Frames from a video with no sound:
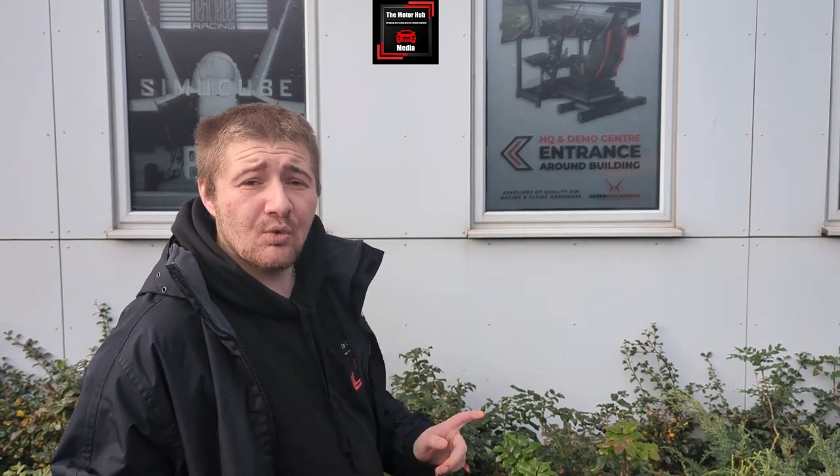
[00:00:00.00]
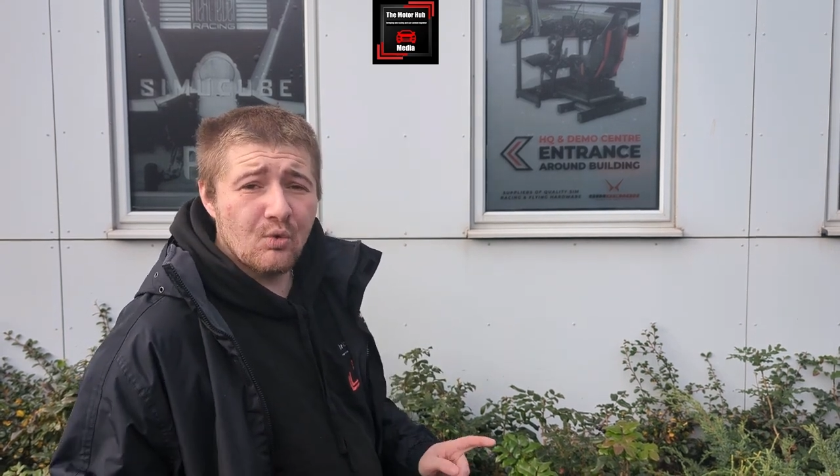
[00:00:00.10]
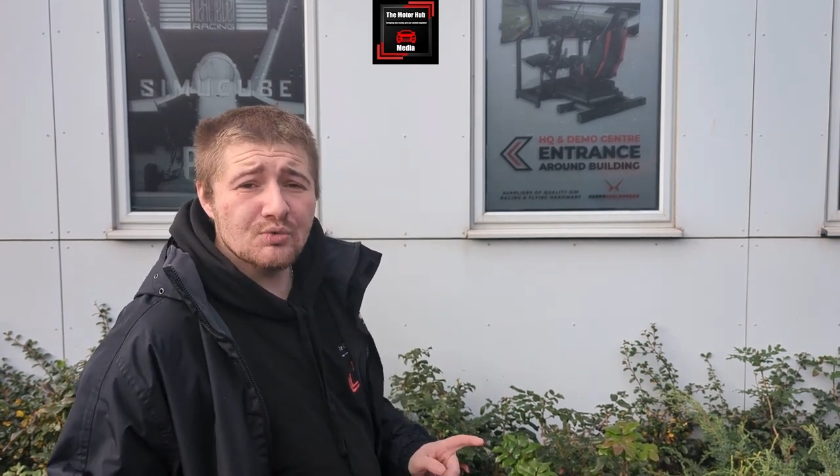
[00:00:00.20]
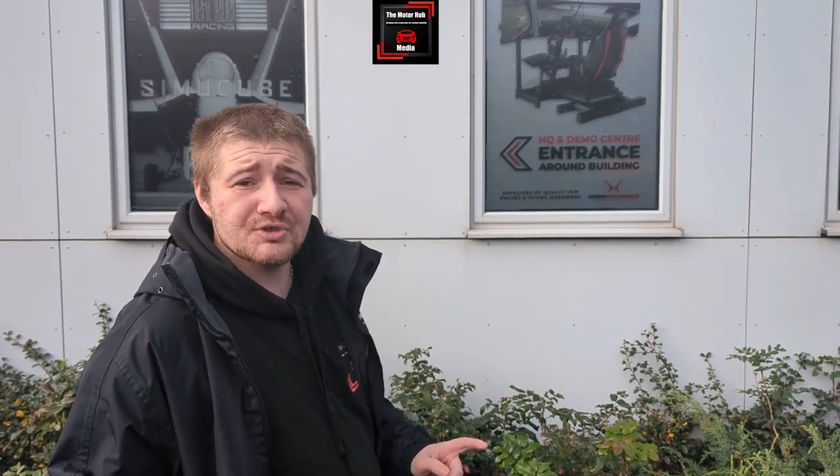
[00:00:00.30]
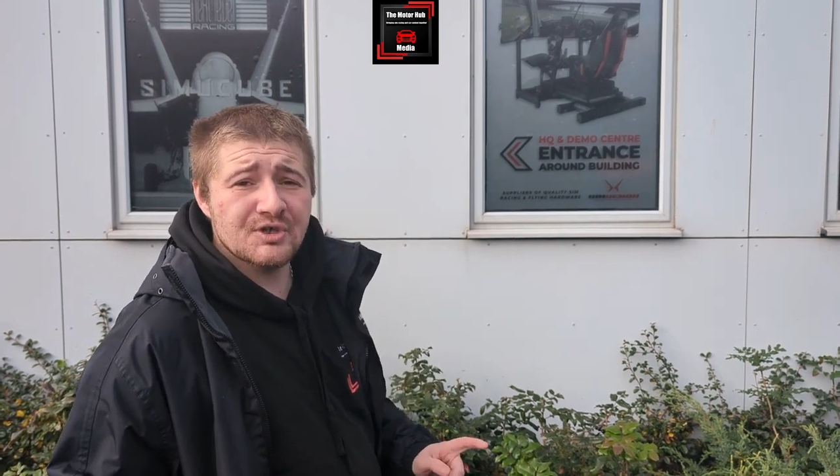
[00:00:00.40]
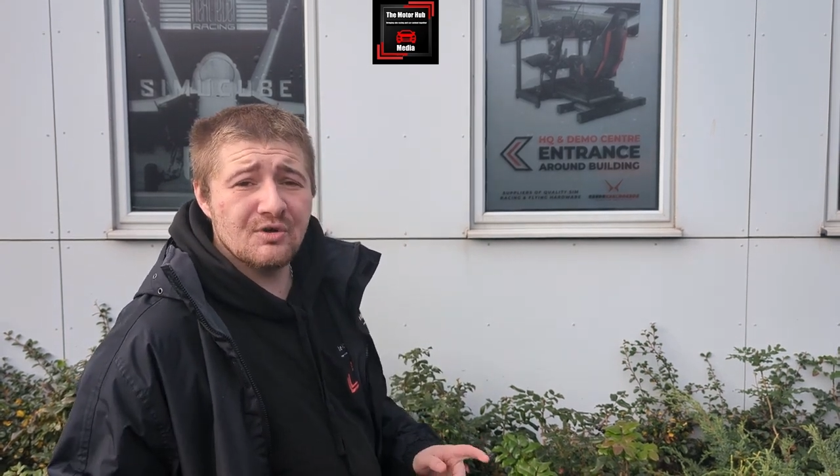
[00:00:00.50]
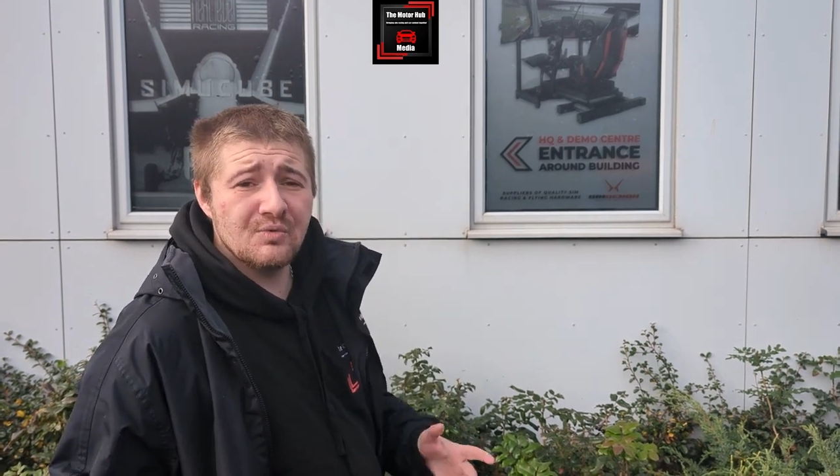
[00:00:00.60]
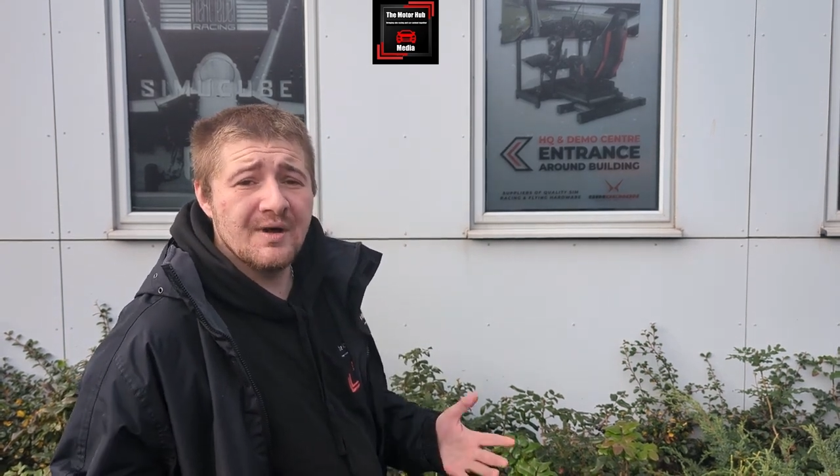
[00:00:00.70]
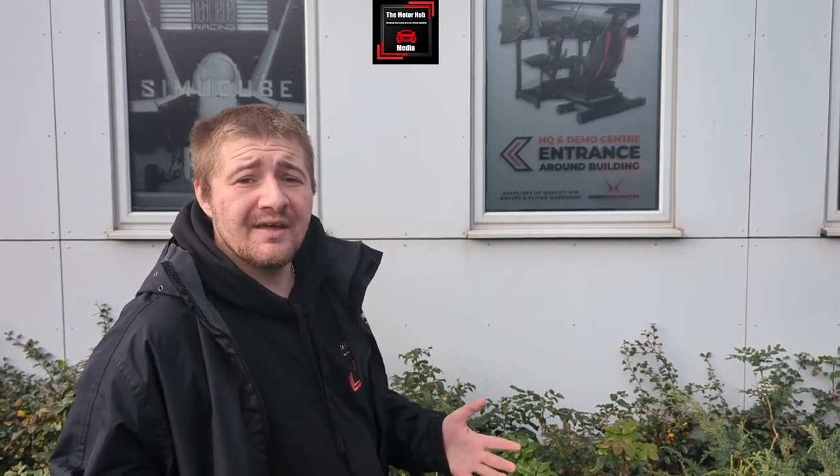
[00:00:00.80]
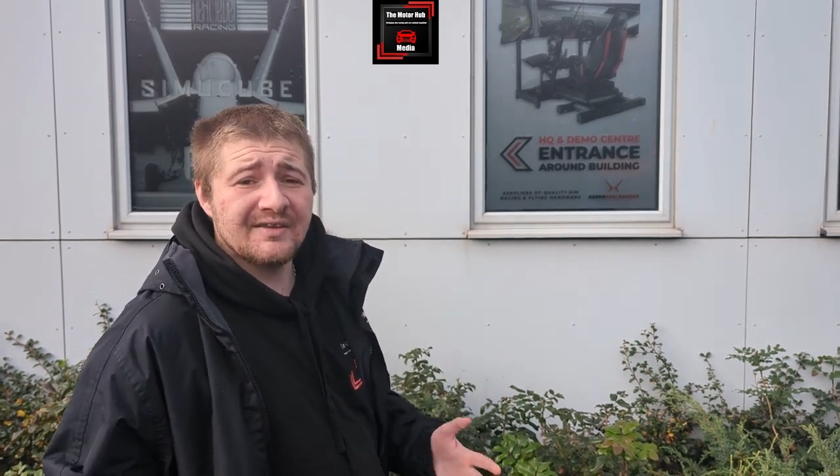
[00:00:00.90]
also
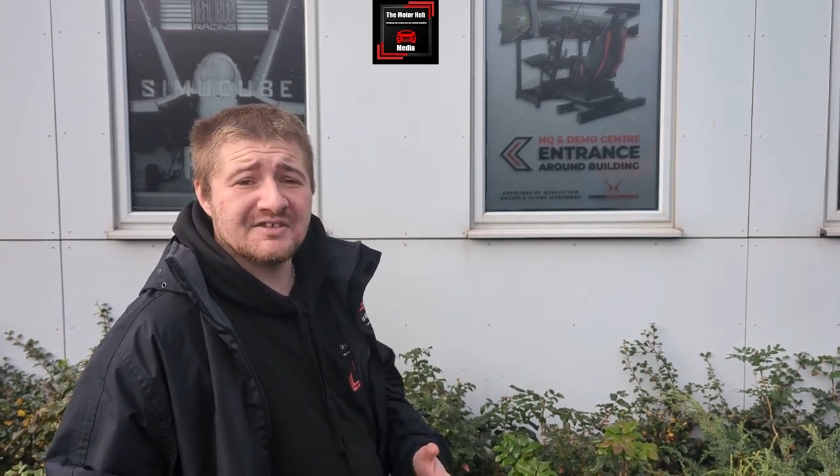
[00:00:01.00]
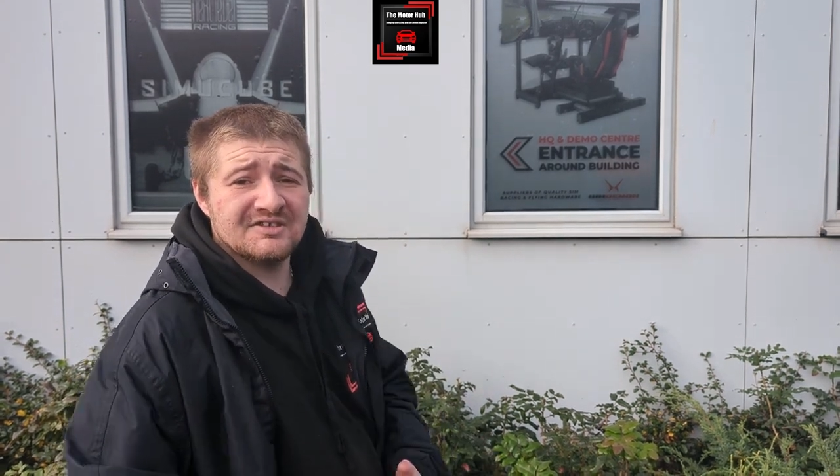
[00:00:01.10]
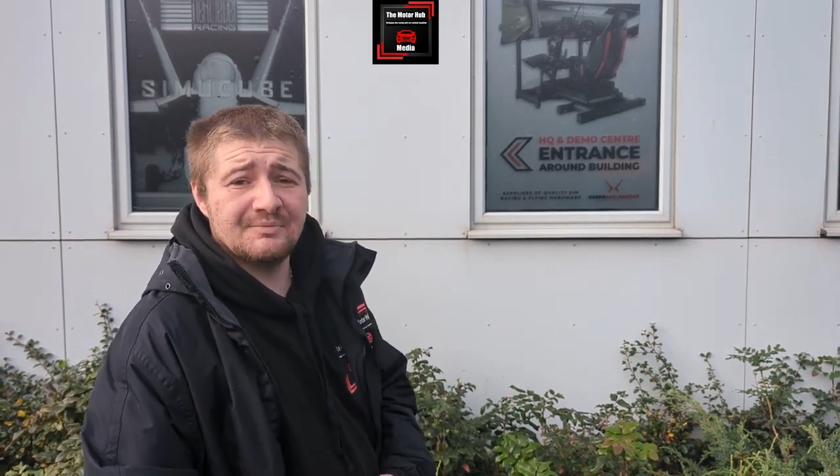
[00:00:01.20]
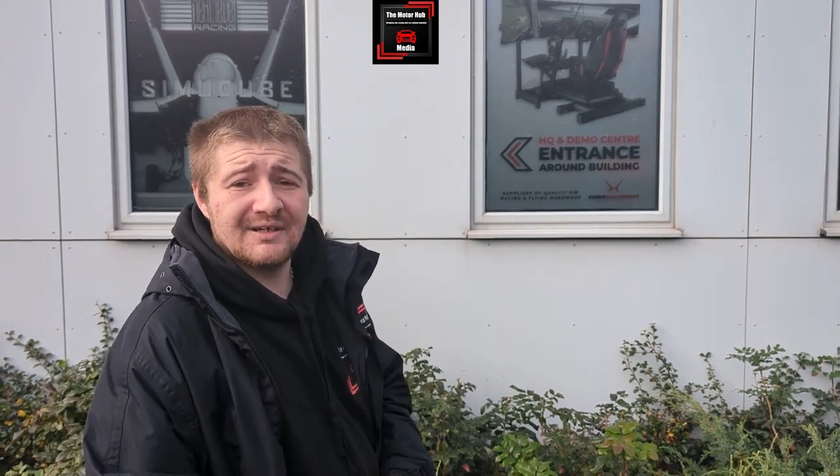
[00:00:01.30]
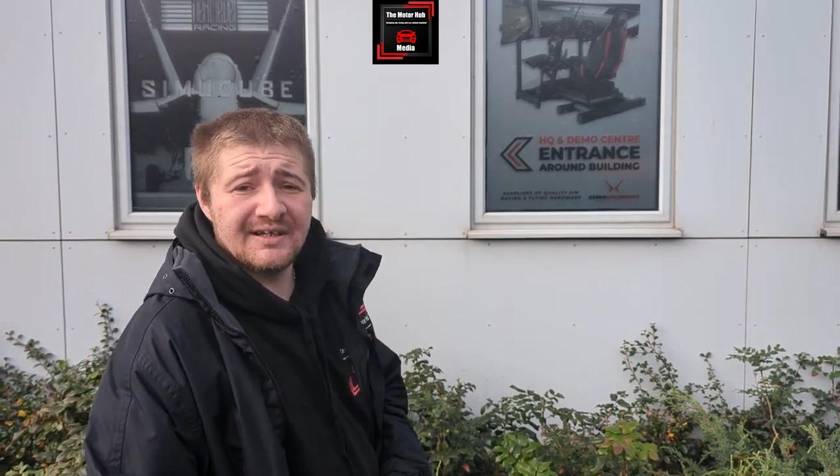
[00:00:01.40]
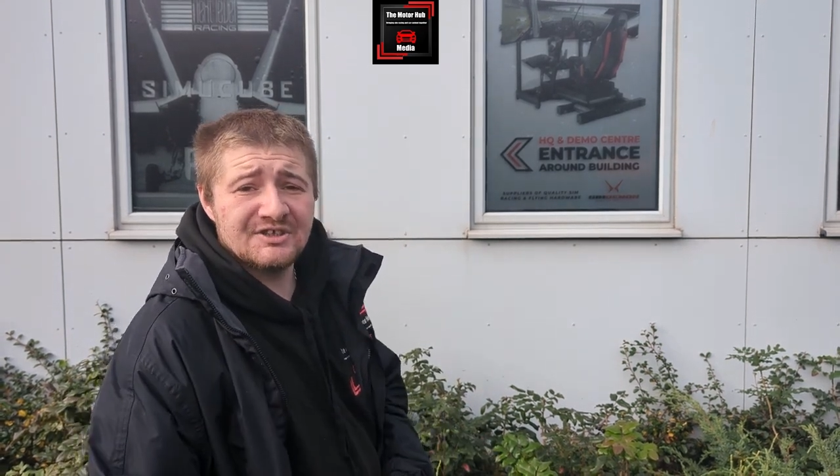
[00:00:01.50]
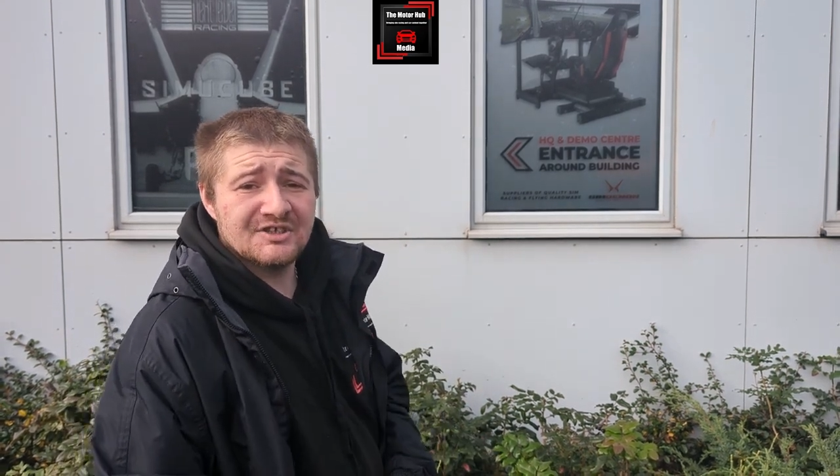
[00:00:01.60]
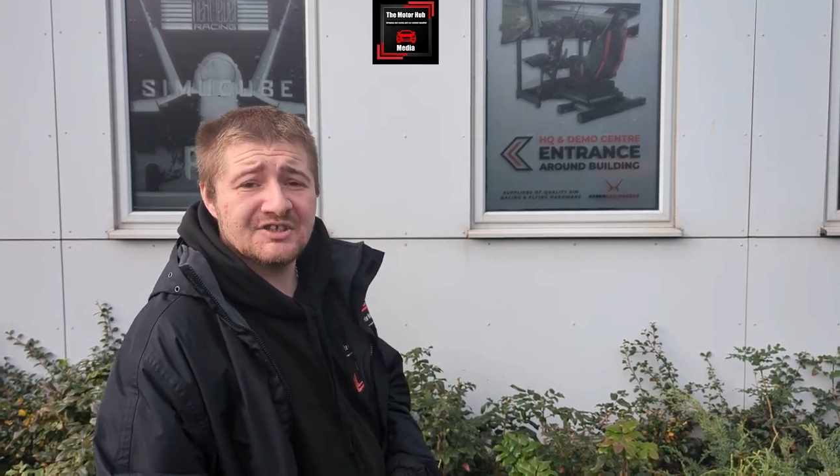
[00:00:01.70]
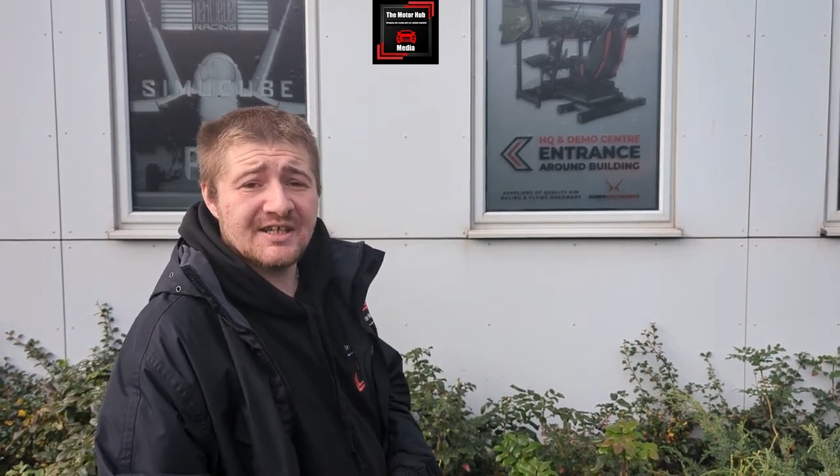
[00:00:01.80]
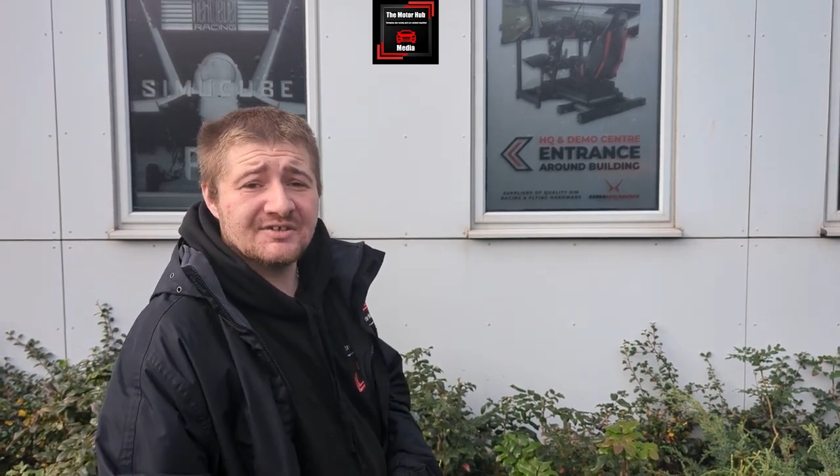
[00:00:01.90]
the
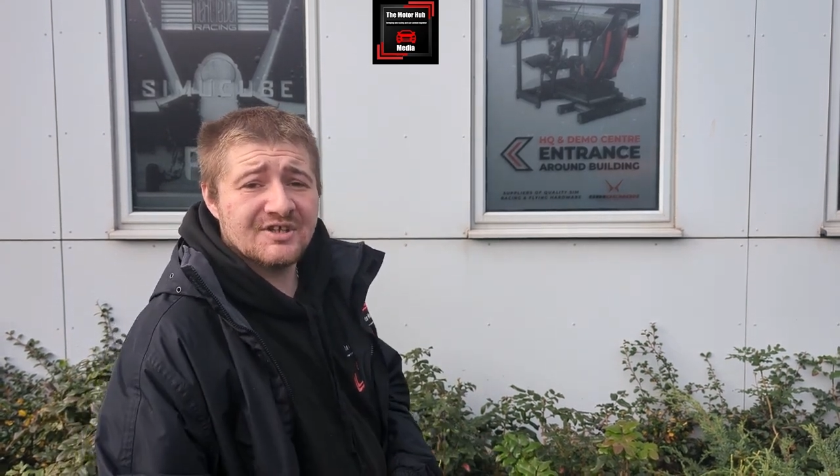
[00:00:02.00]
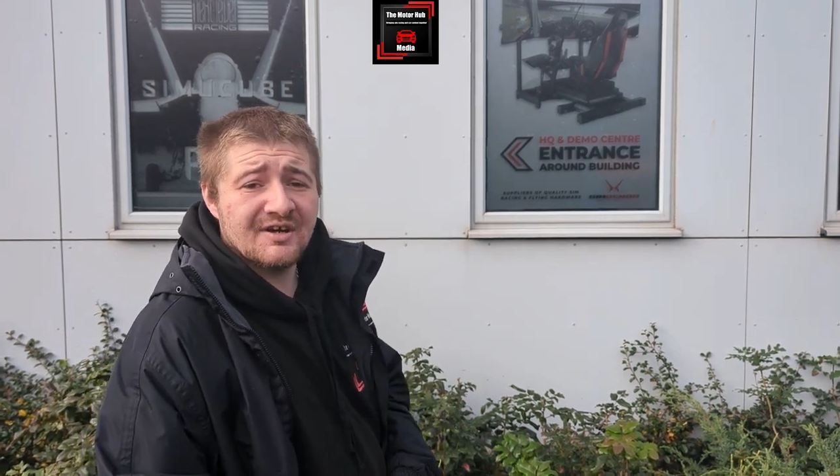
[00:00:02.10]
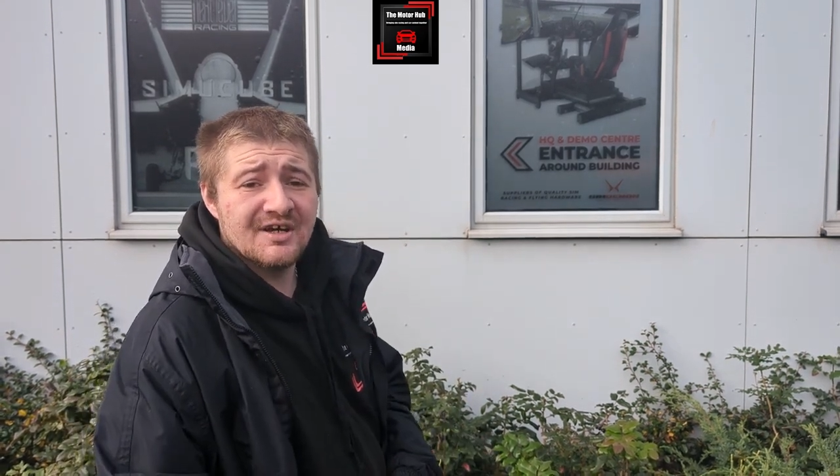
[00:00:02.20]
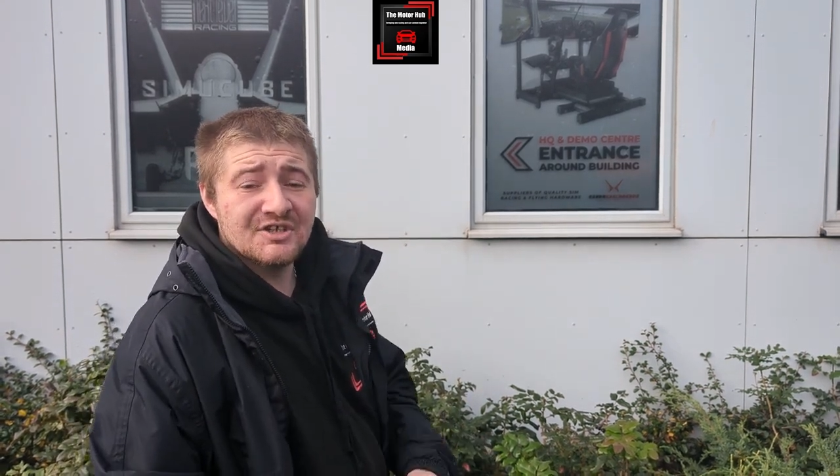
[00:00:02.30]
simulation centre.